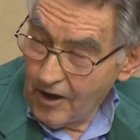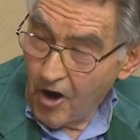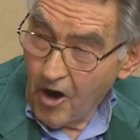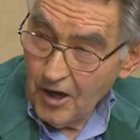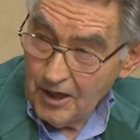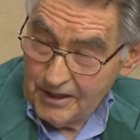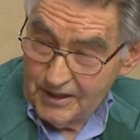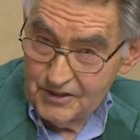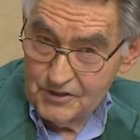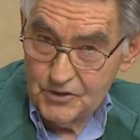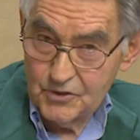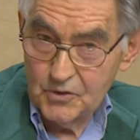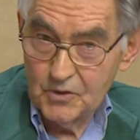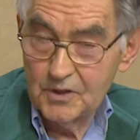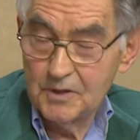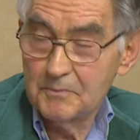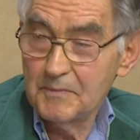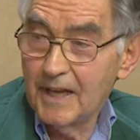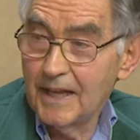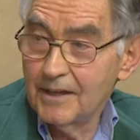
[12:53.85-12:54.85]
are
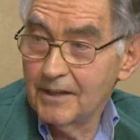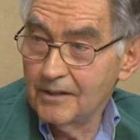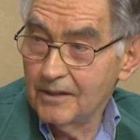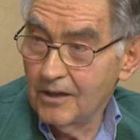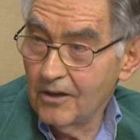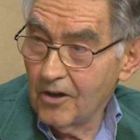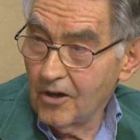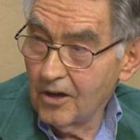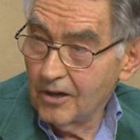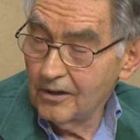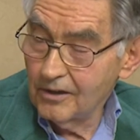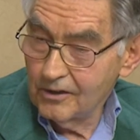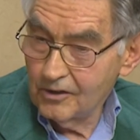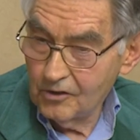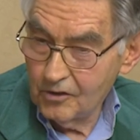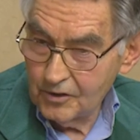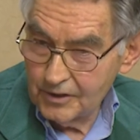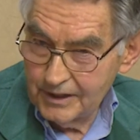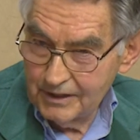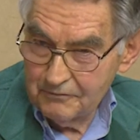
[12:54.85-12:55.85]
concerned about it are
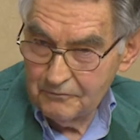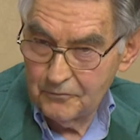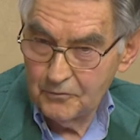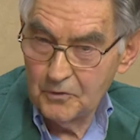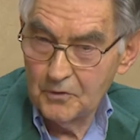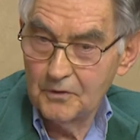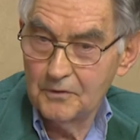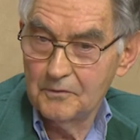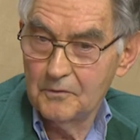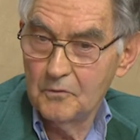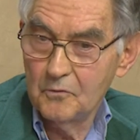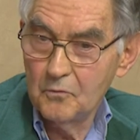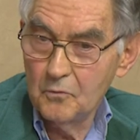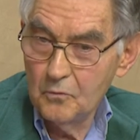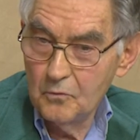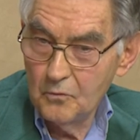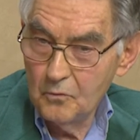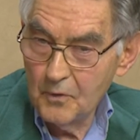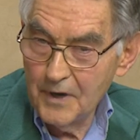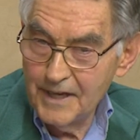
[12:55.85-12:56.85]
looking for
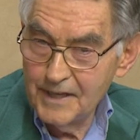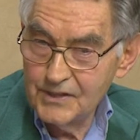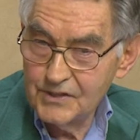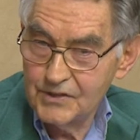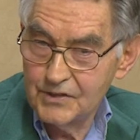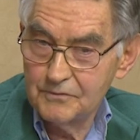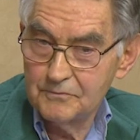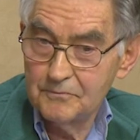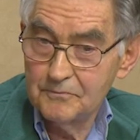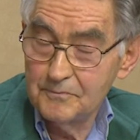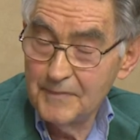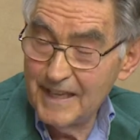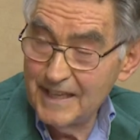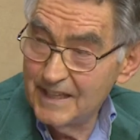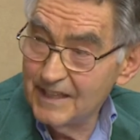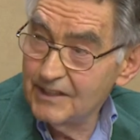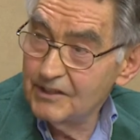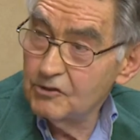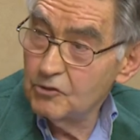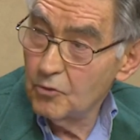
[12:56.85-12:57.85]
ways of
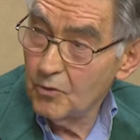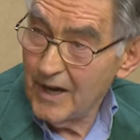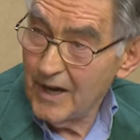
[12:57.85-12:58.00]
making a